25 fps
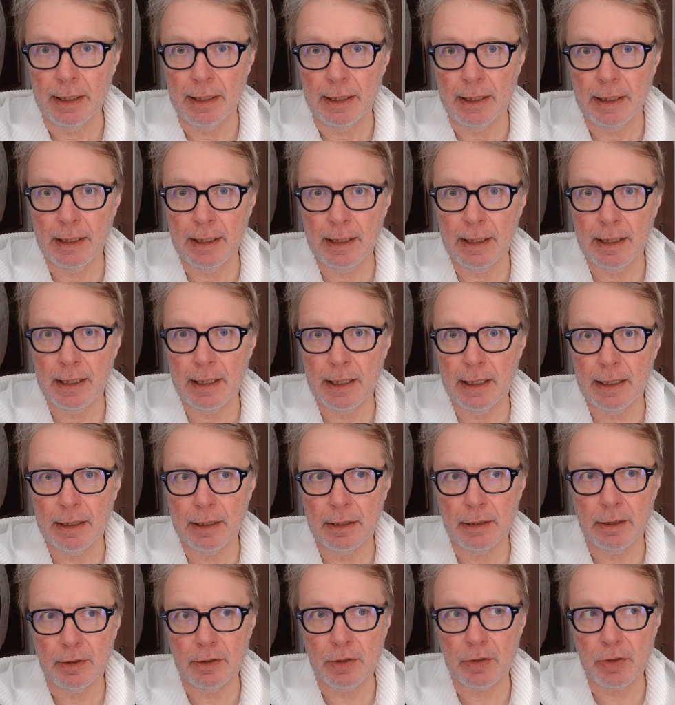
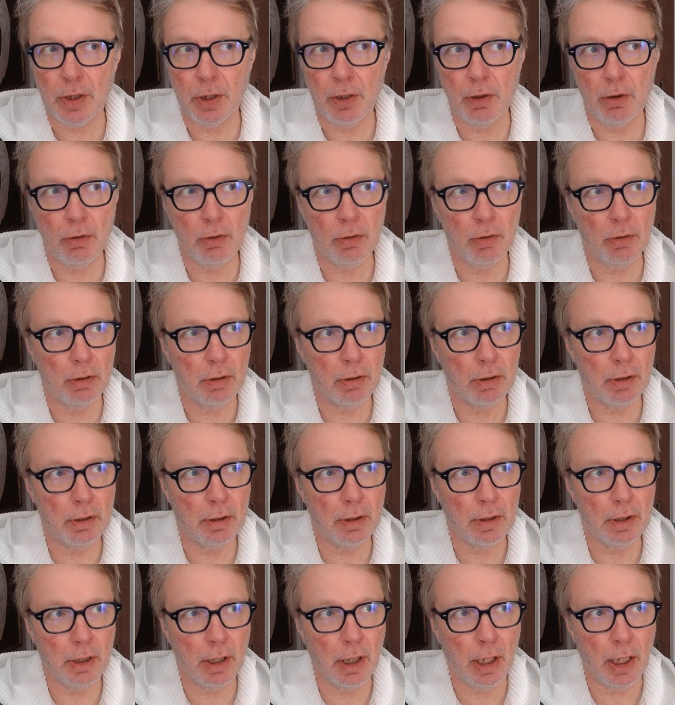And so
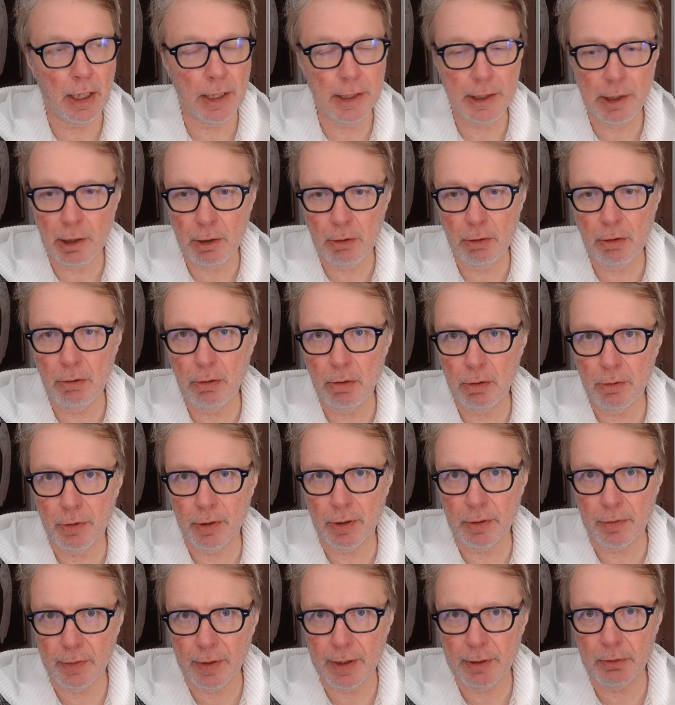I know
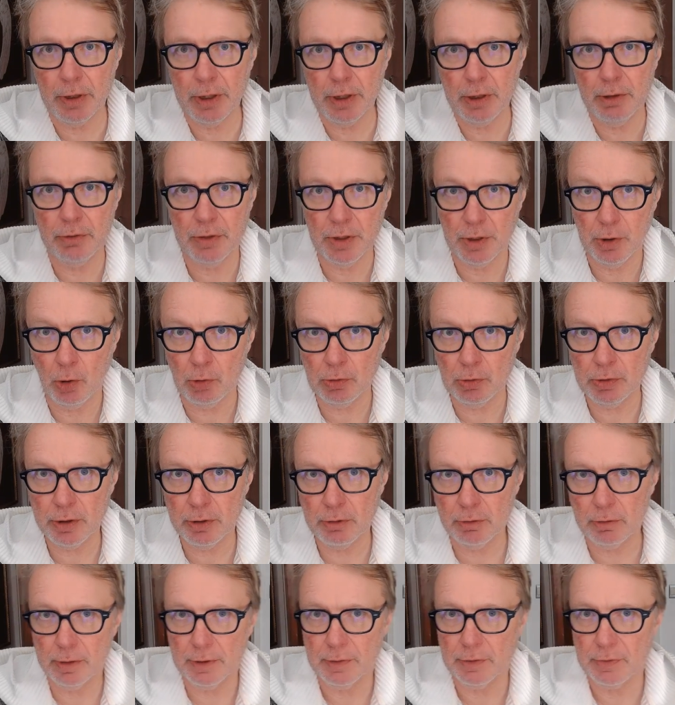that they were using
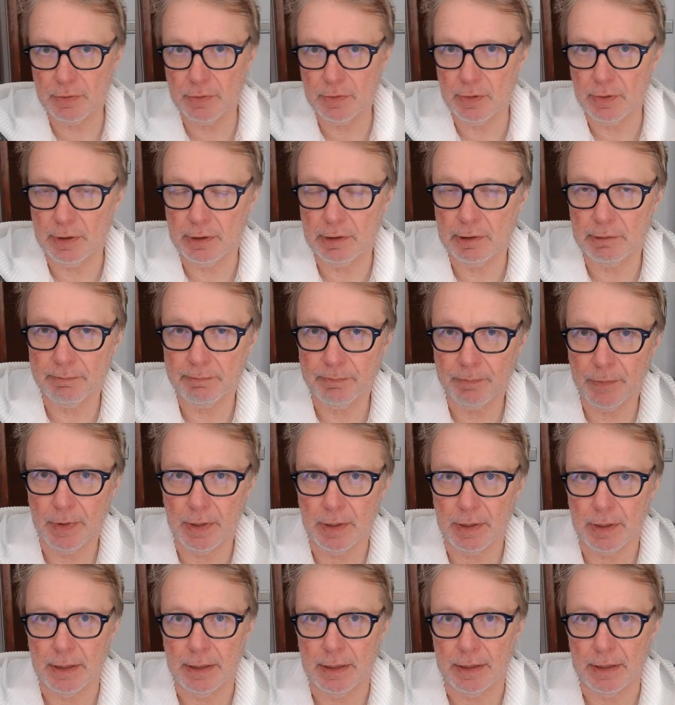Okta
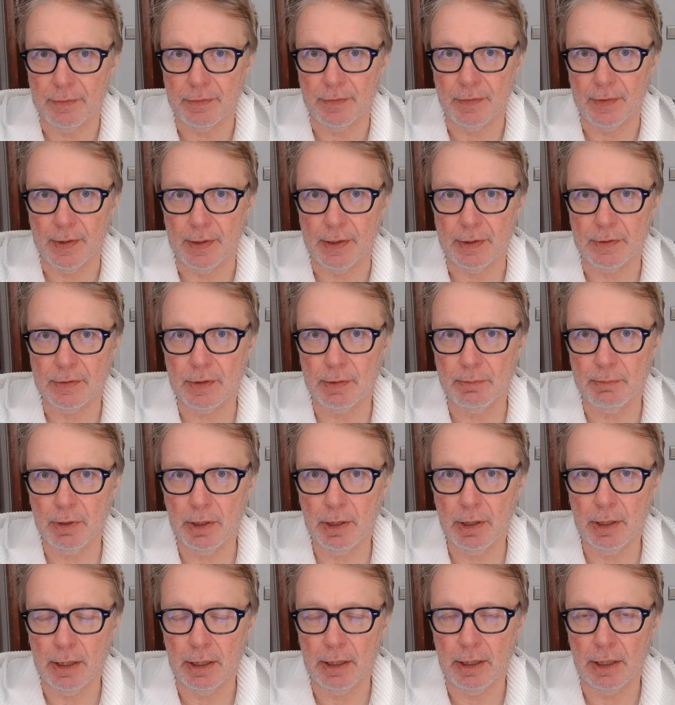as some
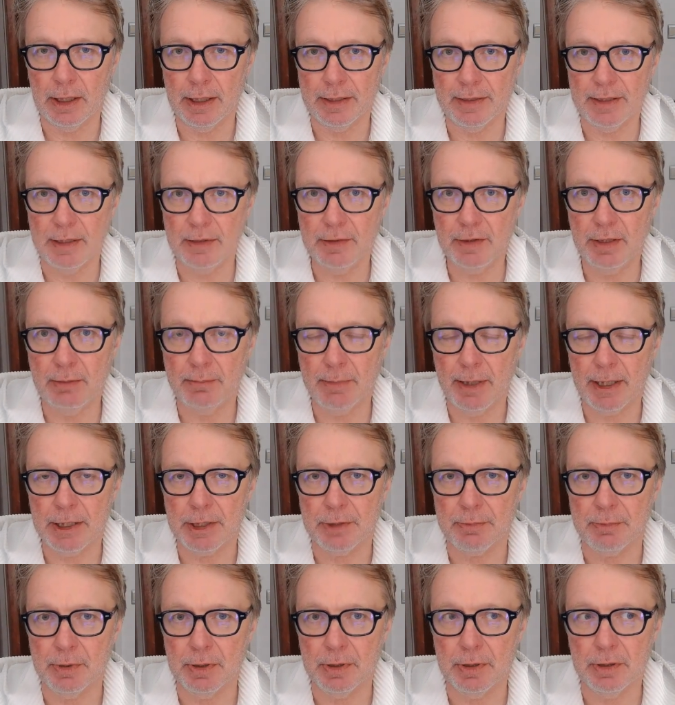identity
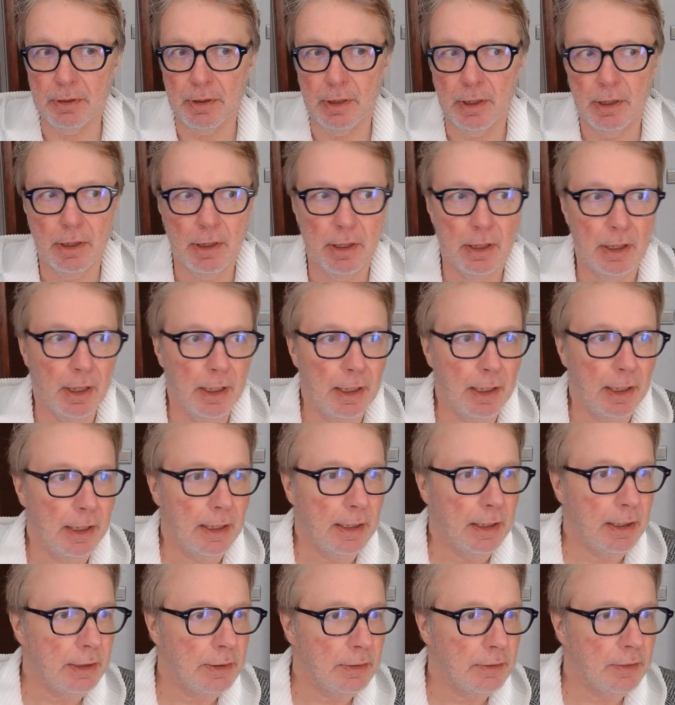management.
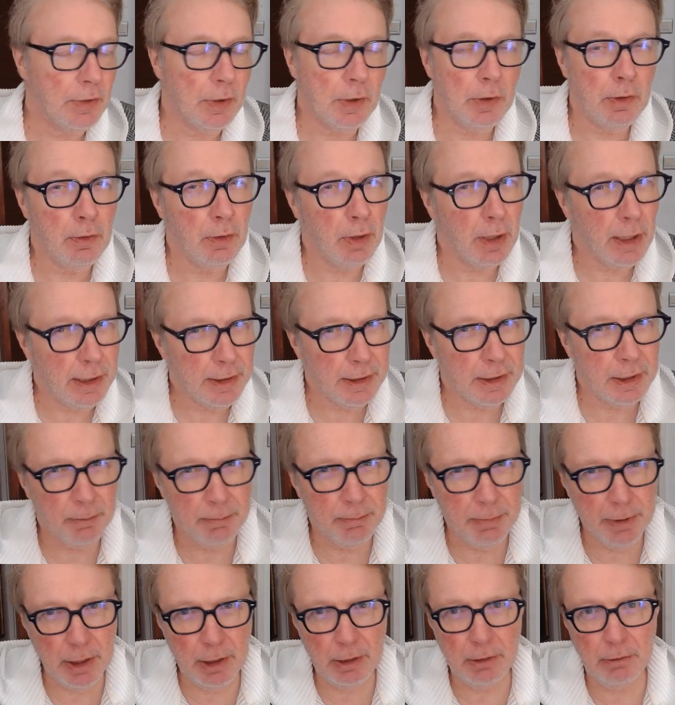And so I did a
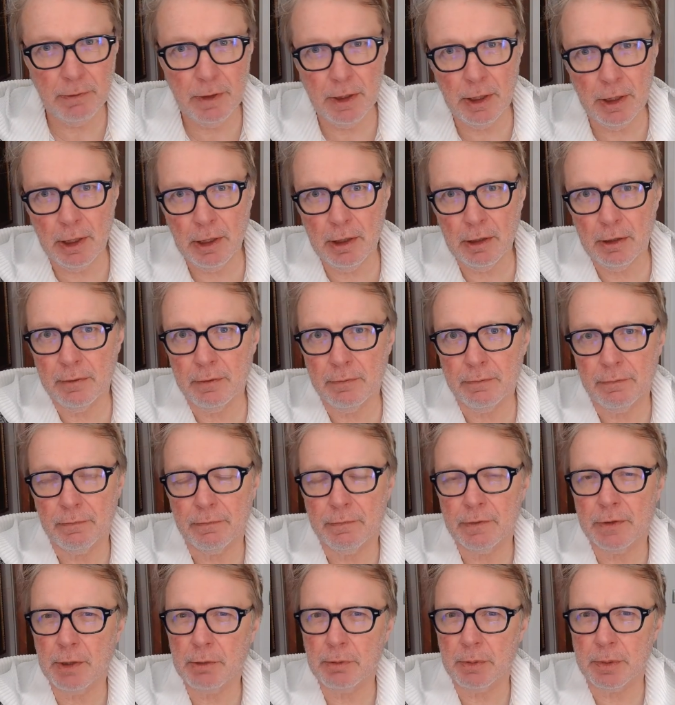bit of kind of
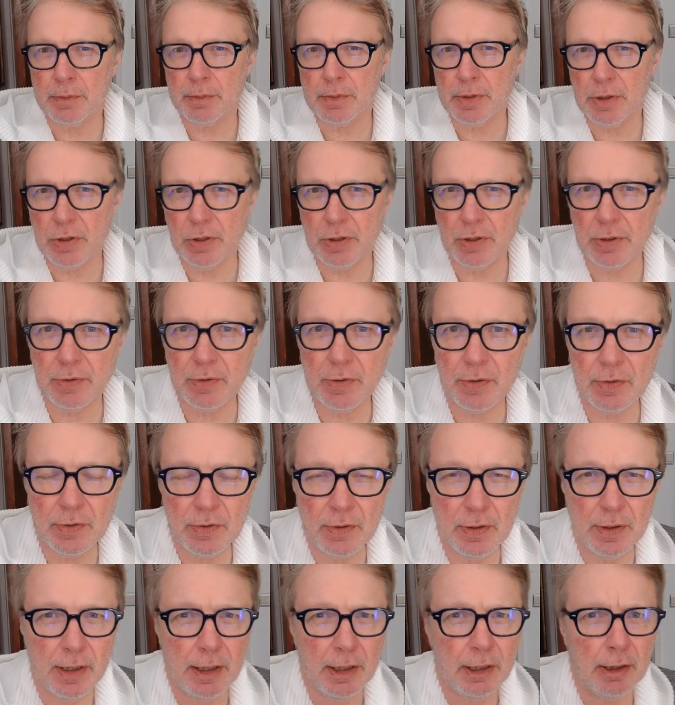
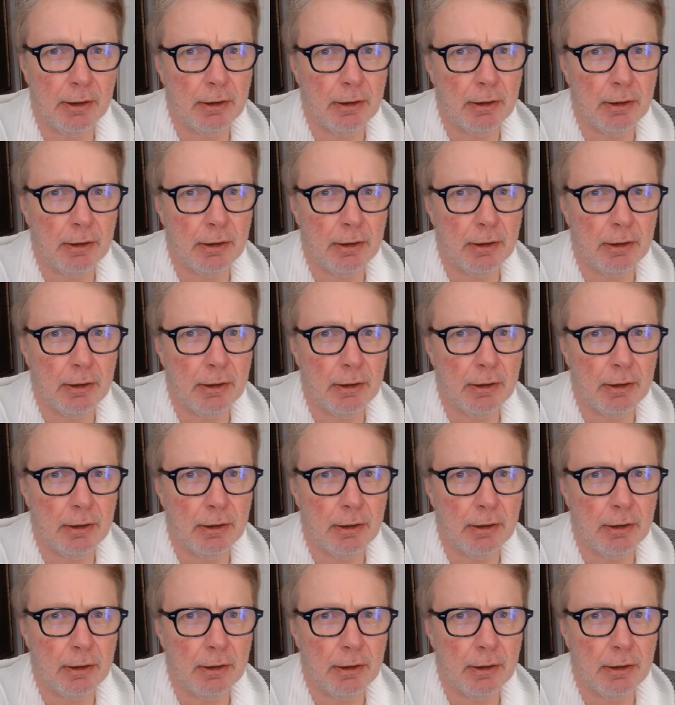surreptitious